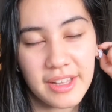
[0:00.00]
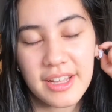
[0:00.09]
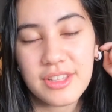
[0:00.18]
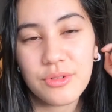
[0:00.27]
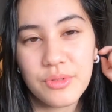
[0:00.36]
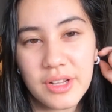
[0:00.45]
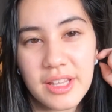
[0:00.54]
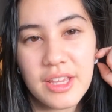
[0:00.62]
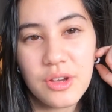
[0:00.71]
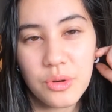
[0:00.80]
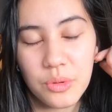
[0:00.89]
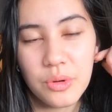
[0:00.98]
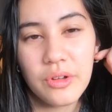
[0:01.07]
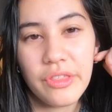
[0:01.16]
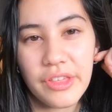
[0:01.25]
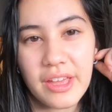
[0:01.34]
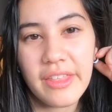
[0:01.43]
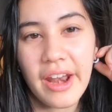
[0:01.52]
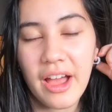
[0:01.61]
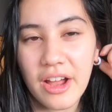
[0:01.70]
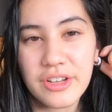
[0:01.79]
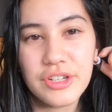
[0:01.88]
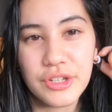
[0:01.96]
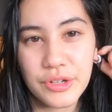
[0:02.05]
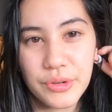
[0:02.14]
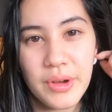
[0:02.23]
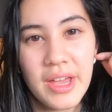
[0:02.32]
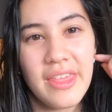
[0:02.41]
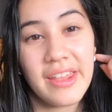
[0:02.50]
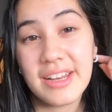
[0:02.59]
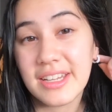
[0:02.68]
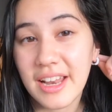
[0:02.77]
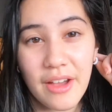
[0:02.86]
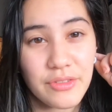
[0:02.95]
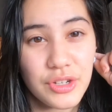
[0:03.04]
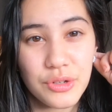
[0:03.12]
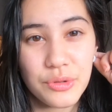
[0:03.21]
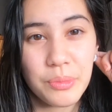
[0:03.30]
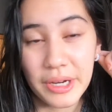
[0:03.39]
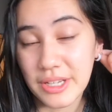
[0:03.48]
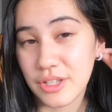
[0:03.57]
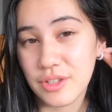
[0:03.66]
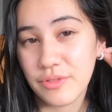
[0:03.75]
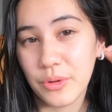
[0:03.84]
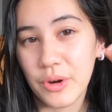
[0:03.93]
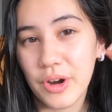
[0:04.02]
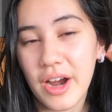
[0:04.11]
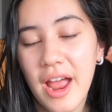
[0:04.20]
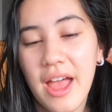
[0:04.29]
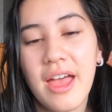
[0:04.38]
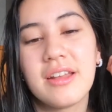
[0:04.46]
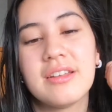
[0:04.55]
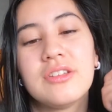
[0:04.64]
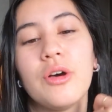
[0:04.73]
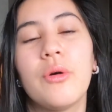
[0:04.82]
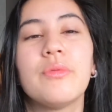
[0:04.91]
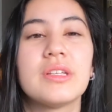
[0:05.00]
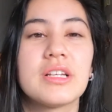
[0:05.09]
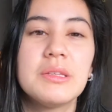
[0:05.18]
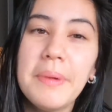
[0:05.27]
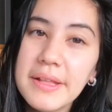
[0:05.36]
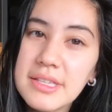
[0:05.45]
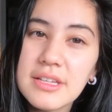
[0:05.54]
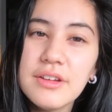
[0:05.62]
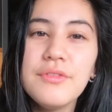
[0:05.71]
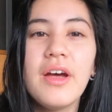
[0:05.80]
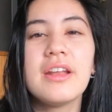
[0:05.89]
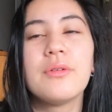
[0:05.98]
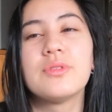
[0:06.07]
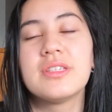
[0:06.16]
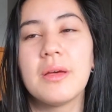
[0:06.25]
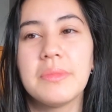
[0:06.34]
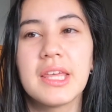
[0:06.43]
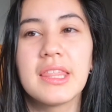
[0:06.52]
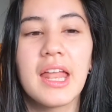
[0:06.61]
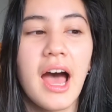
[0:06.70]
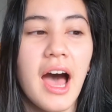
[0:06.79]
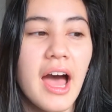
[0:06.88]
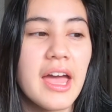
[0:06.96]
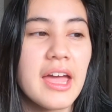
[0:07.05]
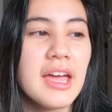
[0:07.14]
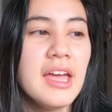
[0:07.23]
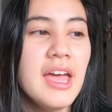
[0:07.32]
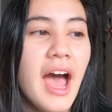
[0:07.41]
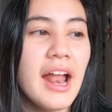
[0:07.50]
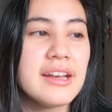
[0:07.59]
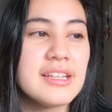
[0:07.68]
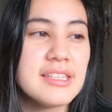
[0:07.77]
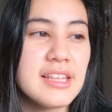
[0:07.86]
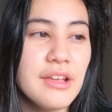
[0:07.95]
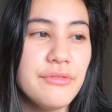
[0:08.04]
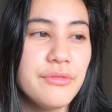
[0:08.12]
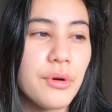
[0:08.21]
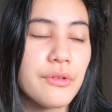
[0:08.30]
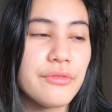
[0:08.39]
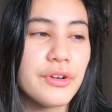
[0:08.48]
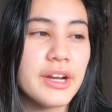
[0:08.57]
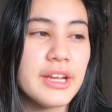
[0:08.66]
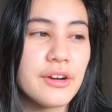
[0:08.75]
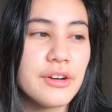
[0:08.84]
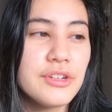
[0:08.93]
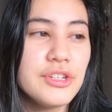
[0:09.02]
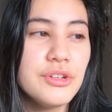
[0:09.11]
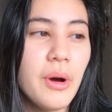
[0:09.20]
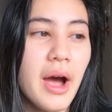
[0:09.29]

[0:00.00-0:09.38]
Like, it's a really cool thing that I got to do that I didn't have to do braces for, and though it was expensive and it was something that I had to save for a year or two,